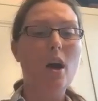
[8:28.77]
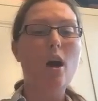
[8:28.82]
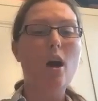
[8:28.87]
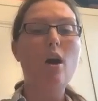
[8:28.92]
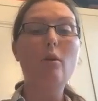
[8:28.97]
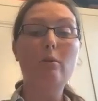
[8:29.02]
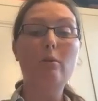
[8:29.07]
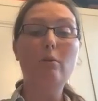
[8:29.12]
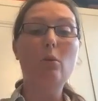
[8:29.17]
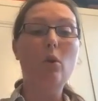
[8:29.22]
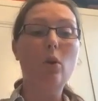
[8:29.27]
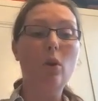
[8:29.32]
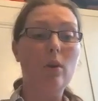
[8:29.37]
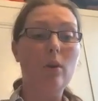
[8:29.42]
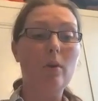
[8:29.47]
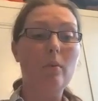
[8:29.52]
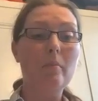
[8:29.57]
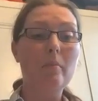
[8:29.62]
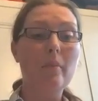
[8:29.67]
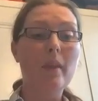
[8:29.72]

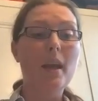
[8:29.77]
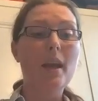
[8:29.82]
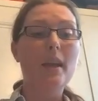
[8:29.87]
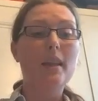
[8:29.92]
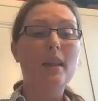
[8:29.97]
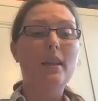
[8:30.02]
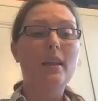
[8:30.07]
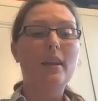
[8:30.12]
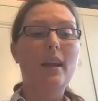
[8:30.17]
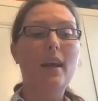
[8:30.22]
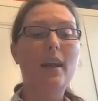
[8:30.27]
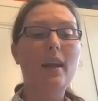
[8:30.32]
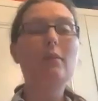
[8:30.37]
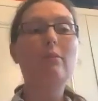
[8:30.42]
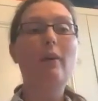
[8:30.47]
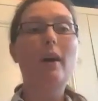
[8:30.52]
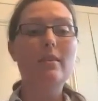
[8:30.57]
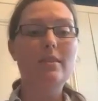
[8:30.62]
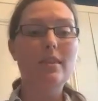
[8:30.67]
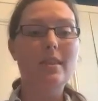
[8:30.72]
Overall, the
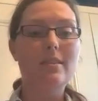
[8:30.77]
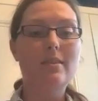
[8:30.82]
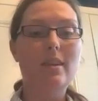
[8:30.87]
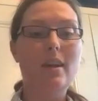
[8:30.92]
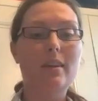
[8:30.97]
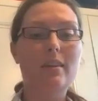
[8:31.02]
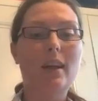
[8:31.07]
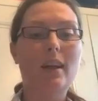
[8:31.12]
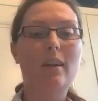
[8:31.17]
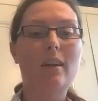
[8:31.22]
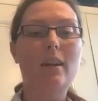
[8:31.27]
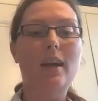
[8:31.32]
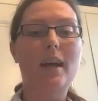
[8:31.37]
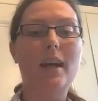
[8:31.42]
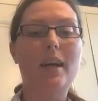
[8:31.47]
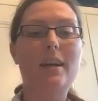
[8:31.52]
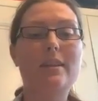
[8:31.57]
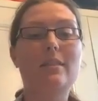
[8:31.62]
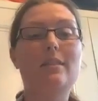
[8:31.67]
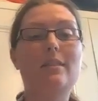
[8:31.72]
nullifiers in South
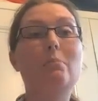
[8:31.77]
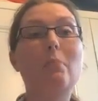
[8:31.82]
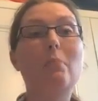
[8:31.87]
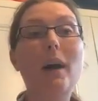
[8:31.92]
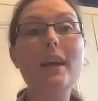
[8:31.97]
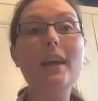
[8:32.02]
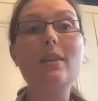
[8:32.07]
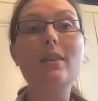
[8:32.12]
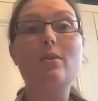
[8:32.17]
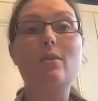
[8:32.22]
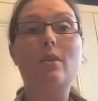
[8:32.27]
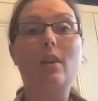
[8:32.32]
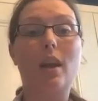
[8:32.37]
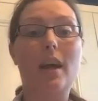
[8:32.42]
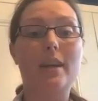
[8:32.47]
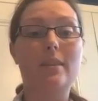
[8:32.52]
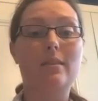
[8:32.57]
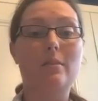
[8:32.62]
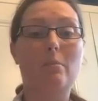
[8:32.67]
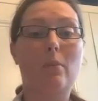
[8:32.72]
Carolina, despite
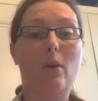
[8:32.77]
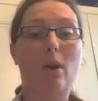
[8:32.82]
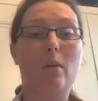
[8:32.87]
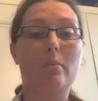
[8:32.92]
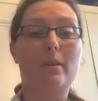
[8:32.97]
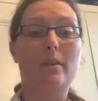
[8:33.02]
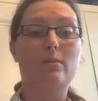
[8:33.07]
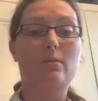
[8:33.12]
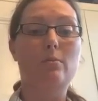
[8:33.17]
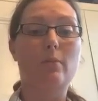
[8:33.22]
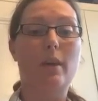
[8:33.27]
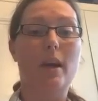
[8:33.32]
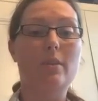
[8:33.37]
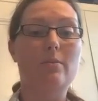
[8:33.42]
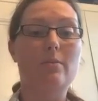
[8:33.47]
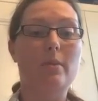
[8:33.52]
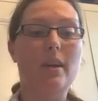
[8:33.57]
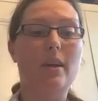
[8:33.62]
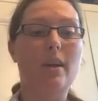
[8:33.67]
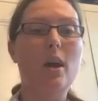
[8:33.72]
utilizing populist
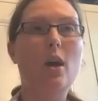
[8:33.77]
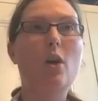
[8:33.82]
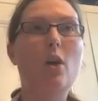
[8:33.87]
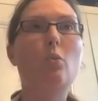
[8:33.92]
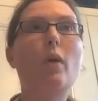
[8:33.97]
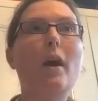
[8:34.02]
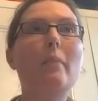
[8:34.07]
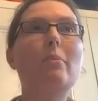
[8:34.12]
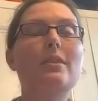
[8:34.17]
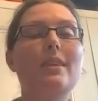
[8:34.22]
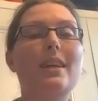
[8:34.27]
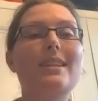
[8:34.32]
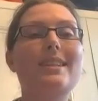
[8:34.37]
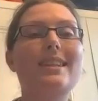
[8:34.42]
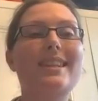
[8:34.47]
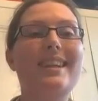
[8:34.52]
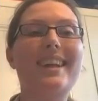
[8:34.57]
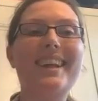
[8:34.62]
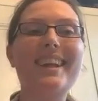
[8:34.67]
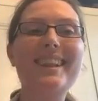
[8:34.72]
rhetoric,
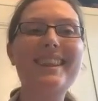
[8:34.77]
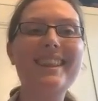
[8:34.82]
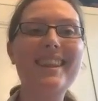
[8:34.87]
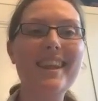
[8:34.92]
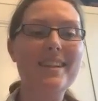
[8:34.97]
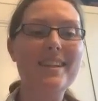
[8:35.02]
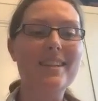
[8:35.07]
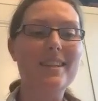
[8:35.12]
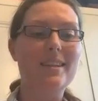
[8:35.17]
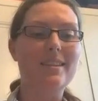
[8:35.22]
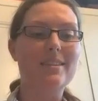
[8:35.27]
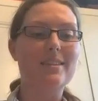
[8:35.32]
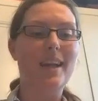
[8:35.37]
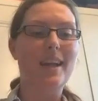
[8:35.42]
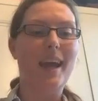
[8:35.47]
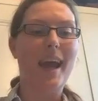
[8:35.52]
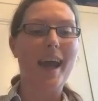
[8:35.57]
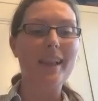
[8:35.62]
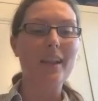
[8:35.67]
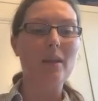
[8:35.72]
represented an elitist
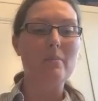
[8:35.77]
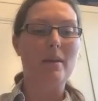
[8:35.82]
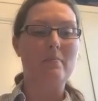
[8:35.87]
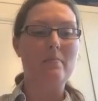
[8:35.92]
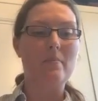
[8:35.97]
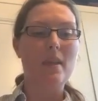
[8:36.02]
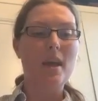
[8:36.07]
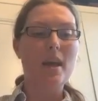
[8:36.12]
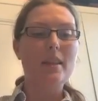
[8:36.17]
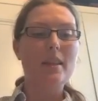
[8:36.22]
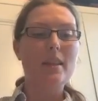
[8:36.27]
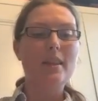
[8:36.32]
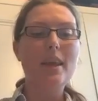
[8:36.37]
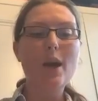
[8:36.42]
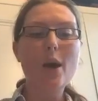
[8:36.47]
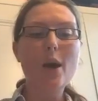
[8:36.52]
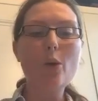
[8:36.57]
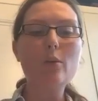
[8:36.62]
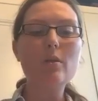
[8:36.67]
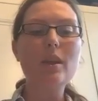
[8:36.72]
element. The
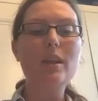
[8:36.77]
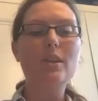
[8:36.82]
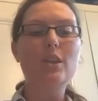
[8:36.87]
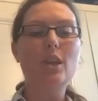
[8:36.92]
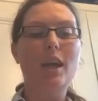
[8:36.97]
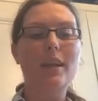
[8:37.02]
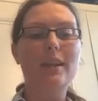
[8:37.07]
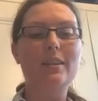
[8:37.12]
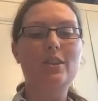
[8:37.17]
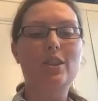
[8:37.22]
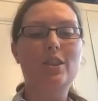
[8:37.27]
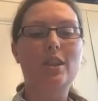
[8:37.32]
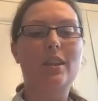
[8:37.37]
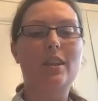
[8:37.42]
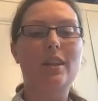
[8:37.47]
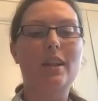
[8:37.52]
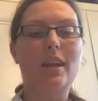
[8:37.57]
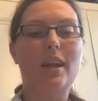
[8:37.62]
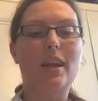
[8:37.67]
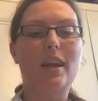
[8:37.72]
only challenge to the
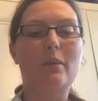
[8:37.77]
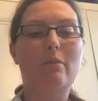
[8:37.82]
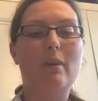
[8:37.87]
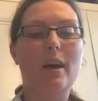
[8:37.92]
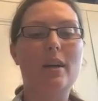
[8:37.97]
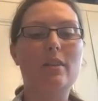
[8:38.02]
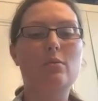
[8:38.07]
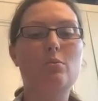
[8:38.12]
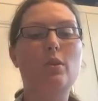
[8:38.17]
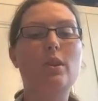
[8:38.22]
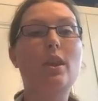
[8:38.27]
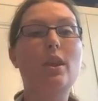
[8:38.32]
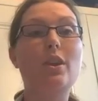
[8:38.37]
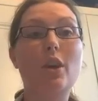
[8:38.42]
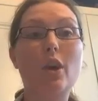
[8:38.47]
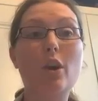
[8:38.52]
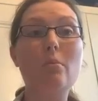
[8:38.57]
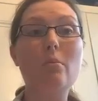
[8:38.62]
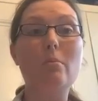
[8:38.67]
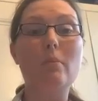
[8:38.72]
nullifiers were the
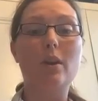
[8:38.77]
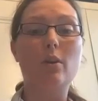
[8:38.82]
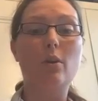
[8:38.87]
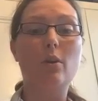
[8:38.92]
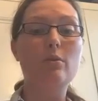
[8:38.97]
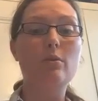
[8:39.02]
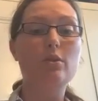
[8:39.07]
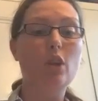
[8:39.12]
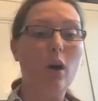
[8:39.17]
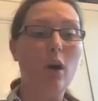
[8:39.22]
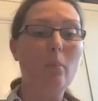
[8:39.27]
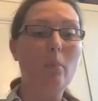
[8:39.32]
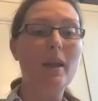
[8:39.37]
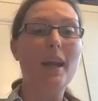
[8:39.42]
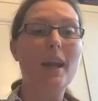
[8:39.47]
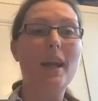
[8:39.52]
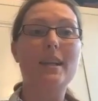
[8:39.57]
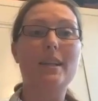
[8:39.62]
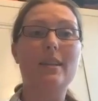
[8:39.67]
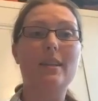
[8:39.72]
yeomen who
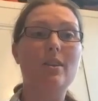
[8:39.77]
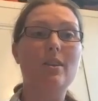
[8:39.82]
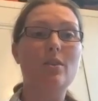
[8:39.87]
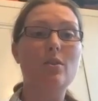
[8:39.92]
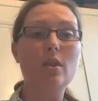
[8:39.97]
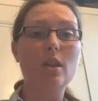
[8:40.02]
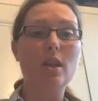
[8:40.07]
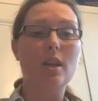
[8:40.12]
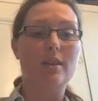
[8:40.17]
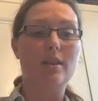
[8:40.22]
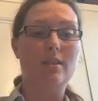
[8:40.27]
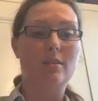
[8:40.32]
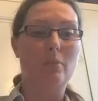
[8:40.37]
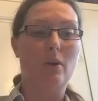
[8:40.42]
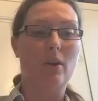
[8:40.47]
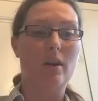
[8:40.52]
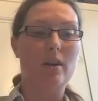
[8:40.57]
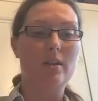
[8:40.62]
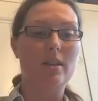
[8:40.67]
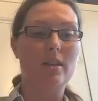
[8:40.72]
dominated the Unionist
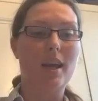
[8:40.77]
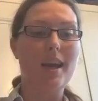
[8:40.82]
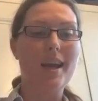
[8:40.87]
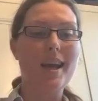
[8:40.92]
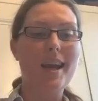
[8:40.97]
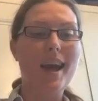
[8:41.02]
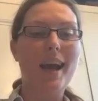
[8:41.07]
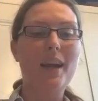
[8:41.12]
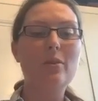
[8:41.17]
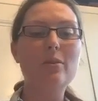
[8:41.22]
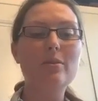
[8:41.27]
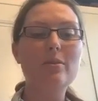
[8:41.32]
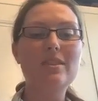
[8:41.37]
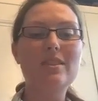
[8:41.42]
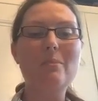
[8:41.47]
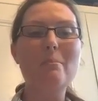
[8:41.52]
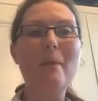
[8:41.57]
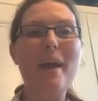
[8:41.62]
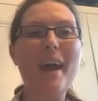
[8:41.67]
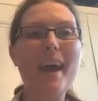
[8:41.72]
Party and whose
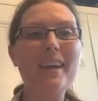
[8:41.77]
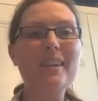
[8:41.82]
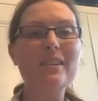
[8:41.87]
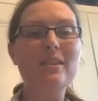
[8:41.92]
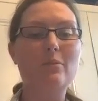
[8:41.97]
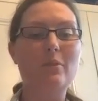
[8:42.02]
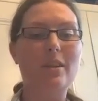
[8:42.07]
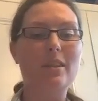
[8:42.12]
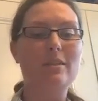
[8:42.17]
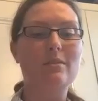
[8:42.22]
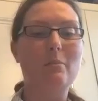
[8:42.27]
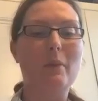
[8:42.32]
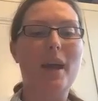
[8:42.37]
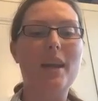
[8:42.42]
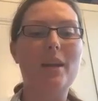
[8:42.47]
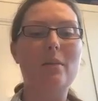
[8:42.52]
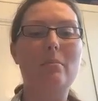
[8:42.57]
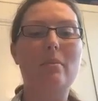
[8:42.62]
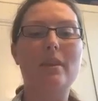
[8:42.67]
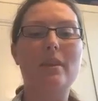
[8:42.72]
demands for
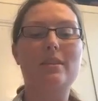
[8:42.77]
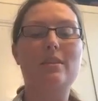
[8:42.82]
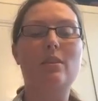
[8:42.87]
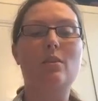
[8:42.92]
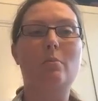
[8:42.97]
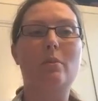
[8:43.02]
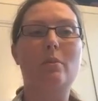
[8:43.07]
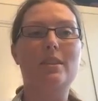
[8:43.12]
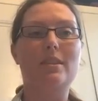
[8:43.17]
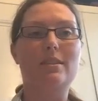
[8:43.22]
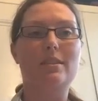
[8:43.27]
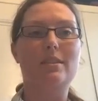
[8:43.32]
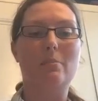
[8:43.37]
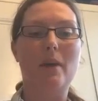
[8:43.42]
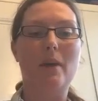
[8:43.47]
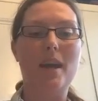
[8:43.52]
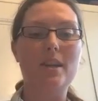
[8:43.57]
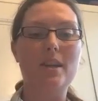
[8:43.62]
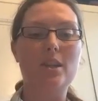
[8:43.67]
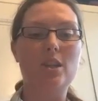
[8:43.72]
expanding political
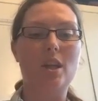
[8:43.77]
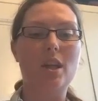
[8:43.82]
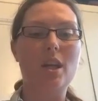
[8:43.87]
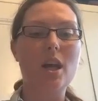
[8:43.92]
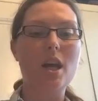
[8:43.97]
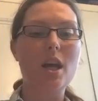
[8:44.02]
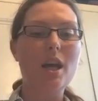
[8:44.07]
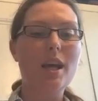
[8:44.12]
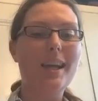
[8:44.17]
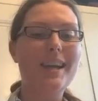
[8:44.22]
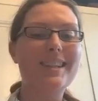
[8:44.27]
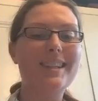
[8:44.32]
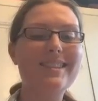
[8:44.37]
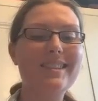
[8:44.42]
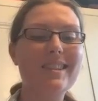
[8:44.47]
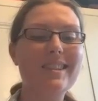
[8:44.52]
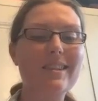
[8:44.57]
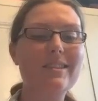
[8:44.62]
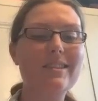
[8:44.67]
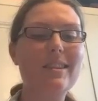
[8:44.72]
participation
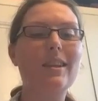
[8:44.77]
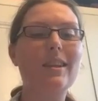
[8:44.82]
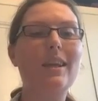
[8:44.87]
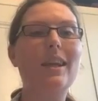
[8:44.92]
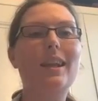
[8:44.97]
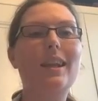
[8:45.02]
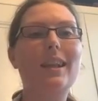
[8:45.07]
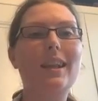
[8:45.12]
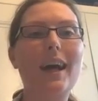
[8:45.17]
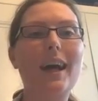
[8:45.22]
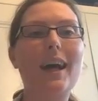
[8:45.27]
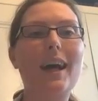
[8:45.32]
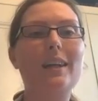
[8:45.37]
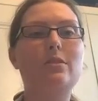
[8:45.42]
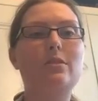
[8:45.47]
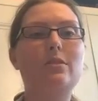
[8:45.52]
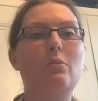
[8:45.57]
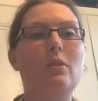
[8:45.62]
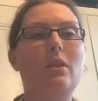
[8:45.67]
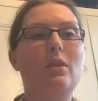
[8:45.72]
consistently clashed
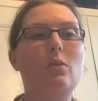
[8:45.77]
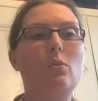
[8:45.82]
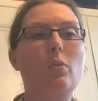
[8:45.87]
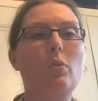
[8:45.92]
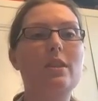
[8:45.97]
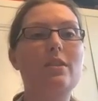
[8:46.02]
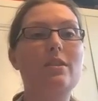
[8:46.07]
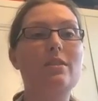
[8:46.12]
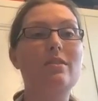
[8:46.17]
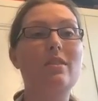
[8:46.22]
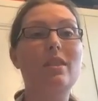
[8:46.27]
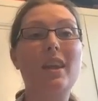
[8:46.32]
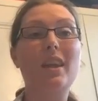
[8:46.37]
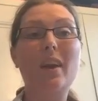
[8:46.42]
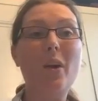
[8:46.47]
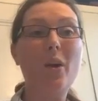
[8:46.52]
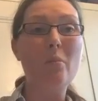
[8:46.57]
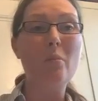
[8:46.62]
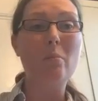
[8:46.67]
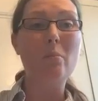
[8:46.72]
with the wishes of their own
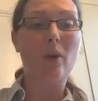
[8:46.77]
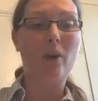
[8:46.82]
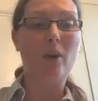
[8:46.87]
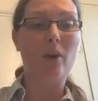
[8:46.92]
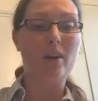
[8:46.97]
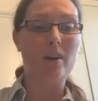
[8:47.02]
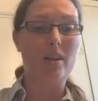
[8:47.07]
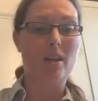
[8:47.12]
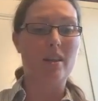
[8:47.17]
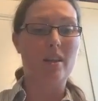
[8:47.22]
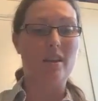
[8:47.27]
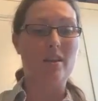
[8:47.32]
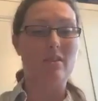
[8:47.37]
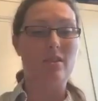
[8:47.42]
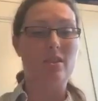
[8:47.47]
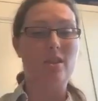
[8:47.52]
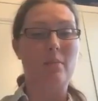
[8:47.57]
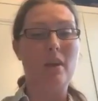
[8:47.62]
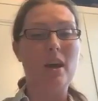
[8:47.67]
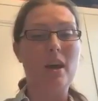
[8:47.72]
party leadership,
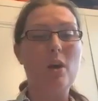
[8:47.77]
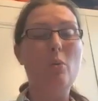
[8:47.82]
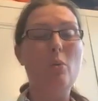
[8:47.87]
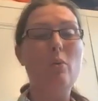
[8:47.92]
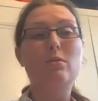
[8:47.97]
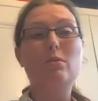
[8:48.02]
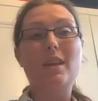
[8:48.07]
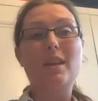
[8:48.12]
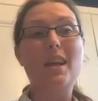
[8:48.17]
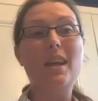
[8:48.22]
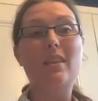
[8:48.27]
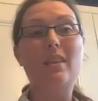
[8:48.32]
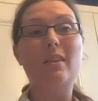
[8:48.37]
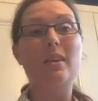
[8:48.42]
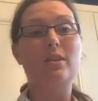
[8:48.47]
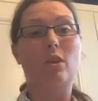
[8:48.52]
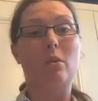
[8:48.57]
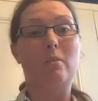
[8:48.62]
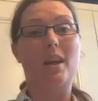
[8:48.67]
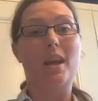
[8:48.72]
which was equally
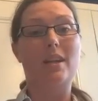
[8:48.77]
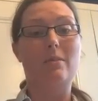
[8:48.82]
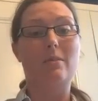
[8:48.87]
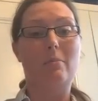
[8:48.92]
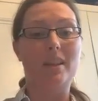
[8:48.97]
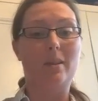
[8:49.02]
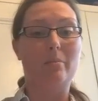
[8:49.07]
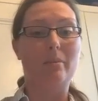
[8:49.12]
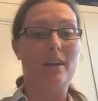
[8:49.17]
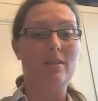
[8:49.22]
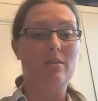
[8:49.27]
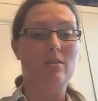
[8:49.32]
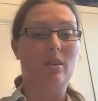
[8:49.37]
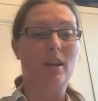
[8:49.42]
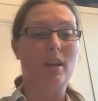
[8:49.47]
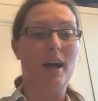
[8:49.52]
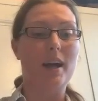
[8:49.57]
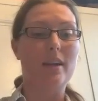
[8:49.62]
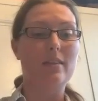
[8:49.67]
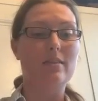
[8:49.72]
dominated by the planter
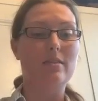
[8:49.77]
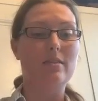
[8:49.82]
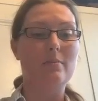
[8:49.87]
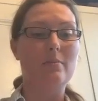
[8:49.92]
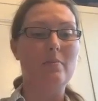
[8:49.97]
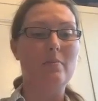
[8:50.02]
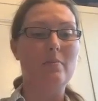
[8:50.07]
class.